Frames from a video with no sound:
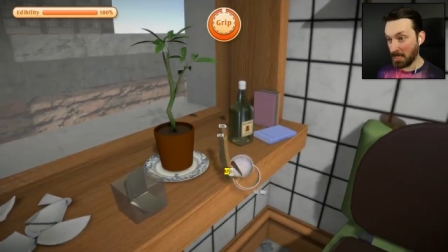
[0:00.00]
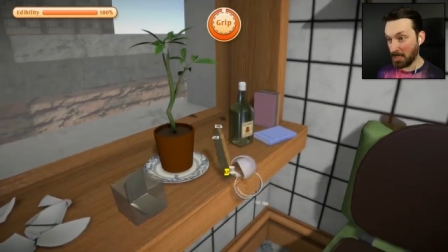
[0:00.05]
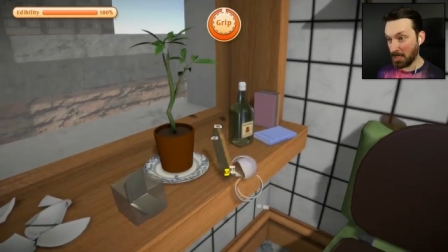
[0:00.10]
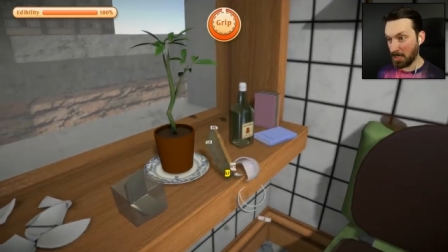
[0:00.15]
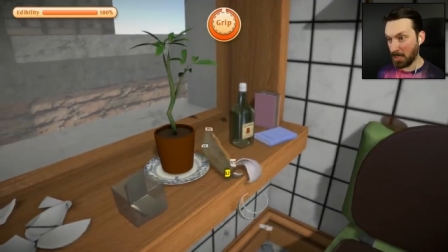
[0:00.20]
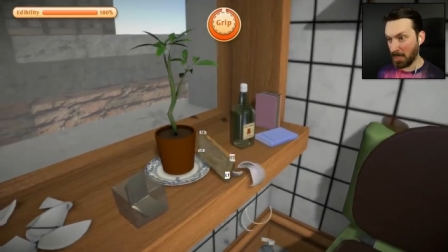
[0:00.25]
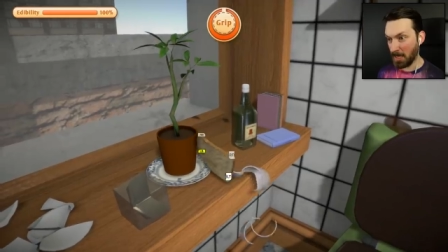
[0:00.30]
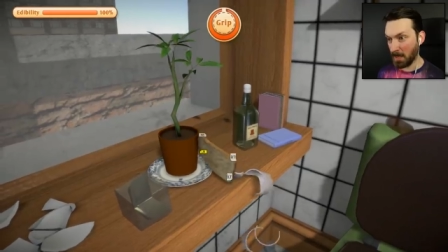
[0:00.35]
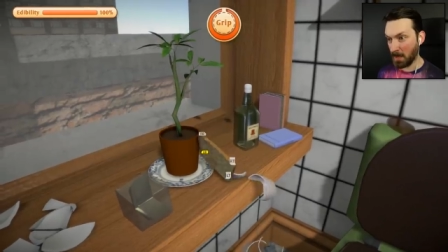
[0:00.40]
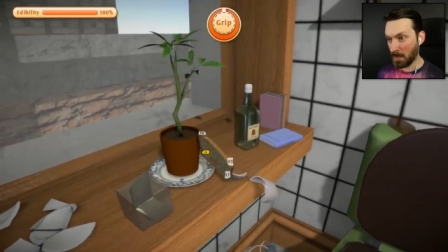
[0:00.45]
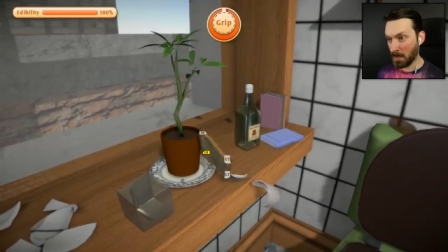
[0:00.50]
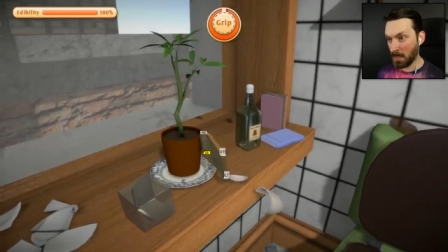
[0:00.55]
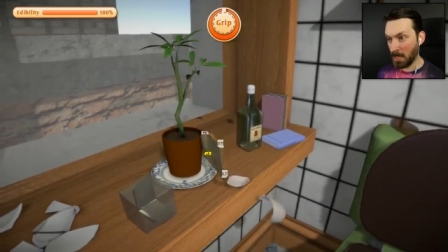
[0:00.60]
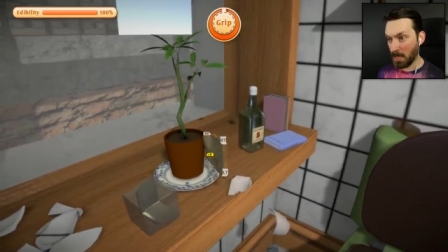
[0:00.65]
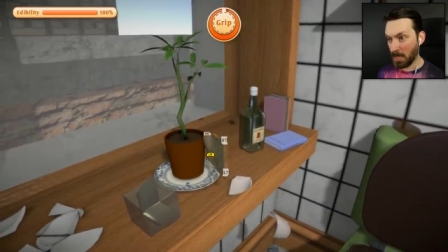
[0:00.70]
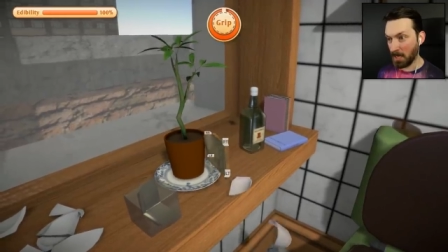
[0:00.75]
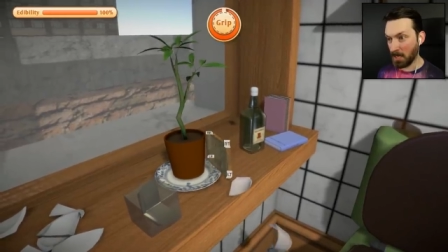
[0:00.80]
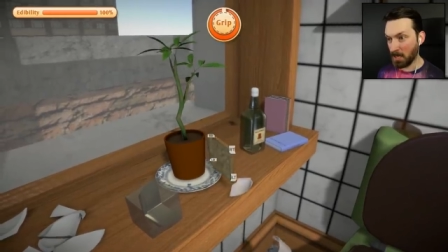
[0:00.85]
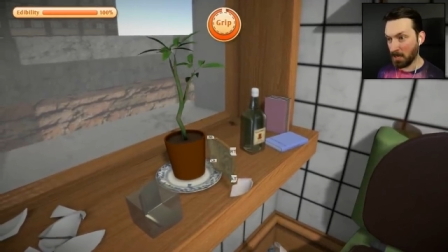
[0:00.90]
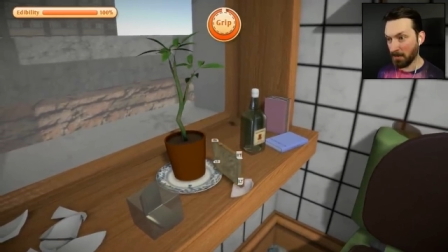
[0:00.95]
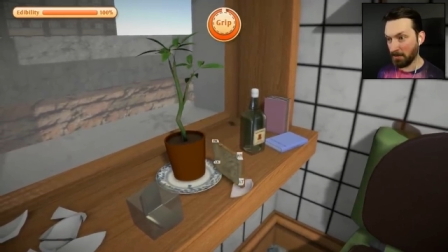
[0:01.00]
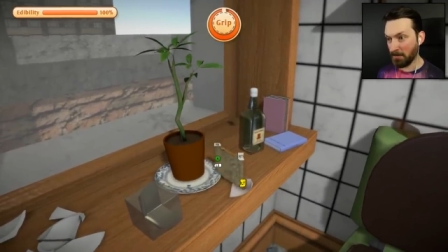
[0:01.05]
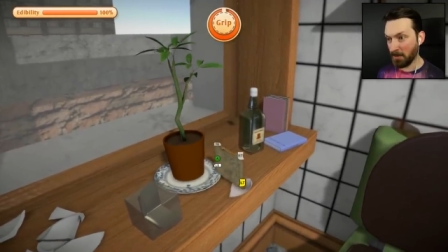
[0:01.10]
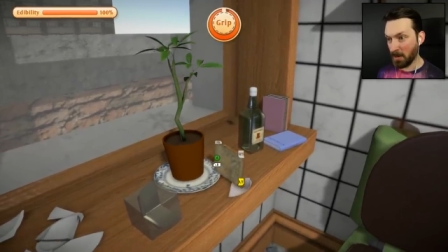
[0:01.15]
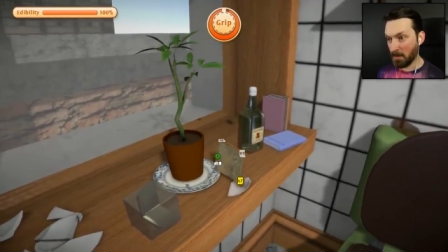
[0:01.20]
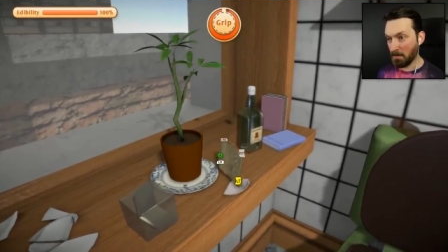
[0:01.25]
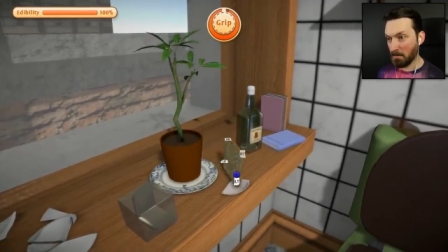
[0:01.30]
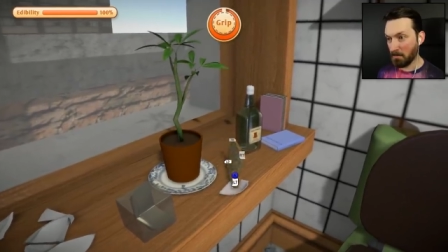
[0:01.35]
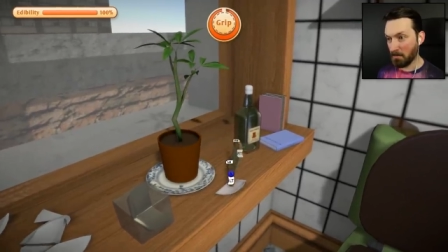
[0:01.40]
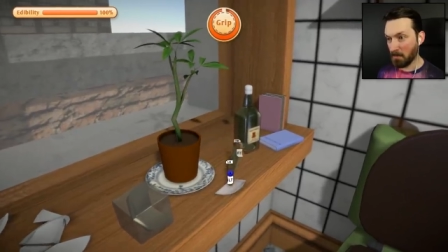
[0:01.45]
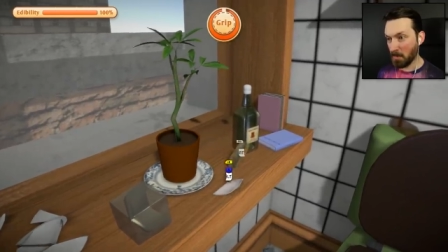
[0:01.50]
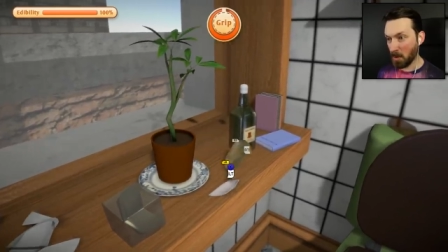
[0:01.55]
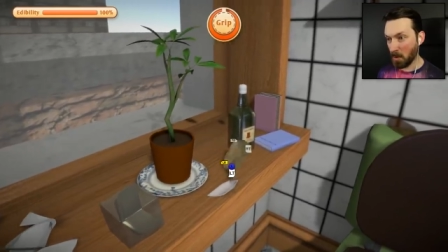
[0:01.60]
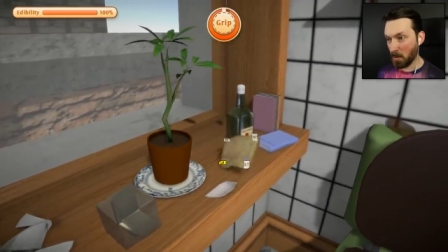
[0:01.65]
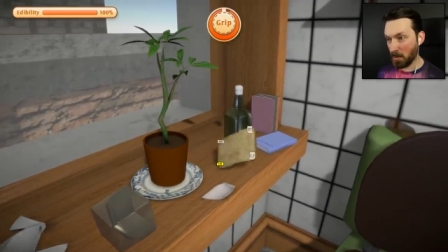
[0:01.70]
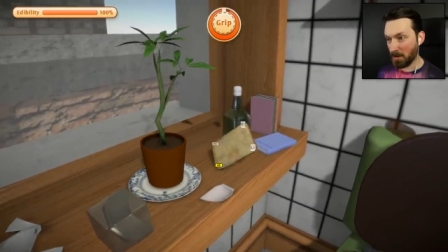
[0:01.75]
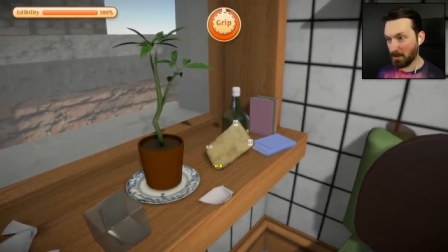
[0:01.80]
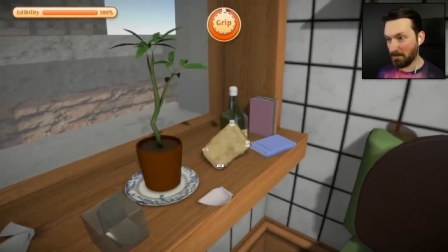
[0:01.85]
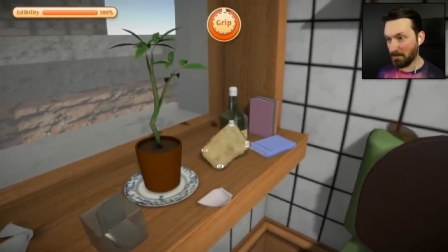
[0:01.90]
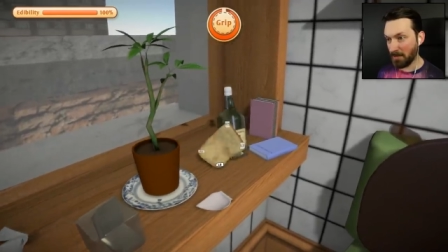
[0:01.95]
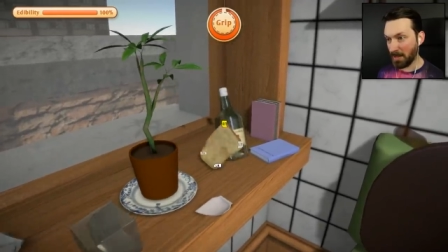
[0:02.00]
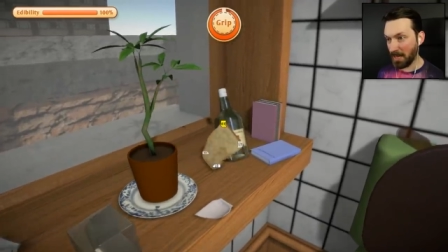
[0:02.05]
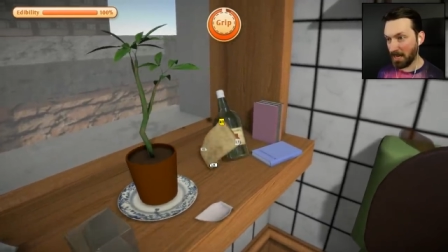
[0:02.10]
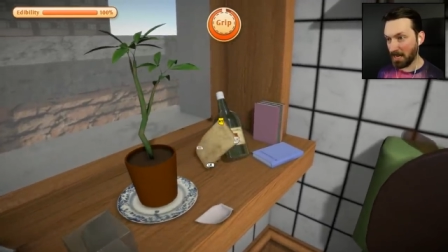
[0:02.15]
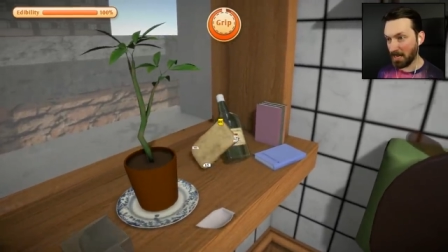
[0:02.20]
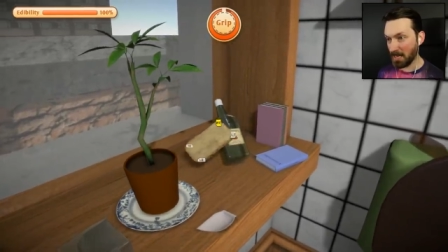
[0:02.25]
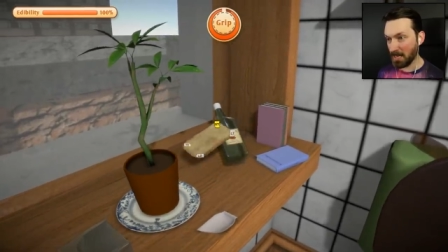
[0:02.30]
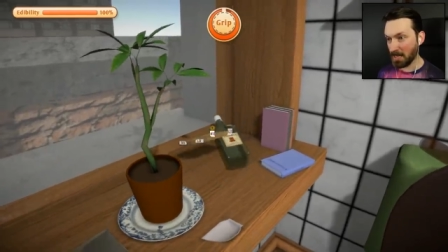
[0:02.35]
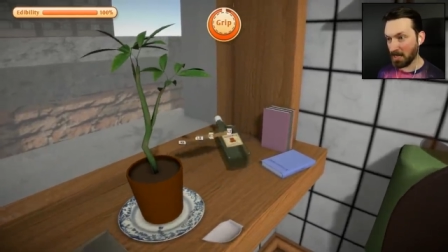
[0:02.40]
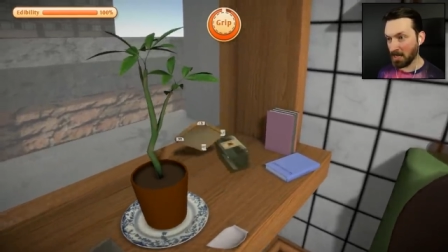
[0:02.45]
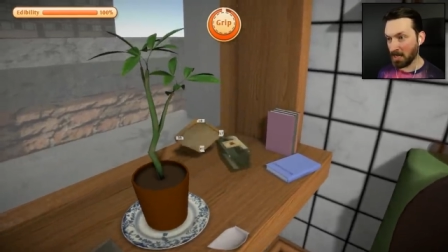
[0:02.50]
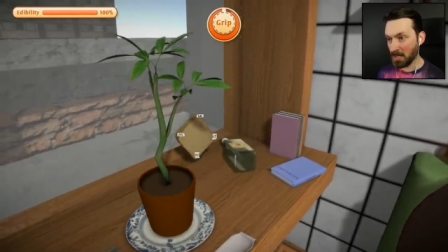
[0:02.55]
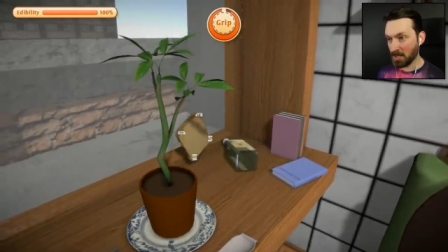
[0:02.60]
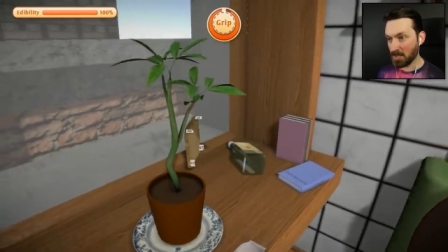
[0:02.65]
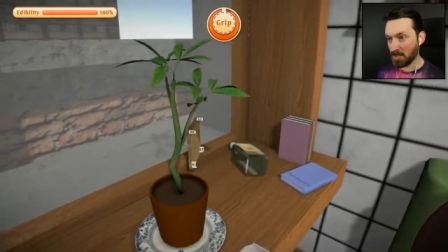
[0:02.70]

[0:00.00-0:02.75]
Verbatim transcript: yell enough motivating,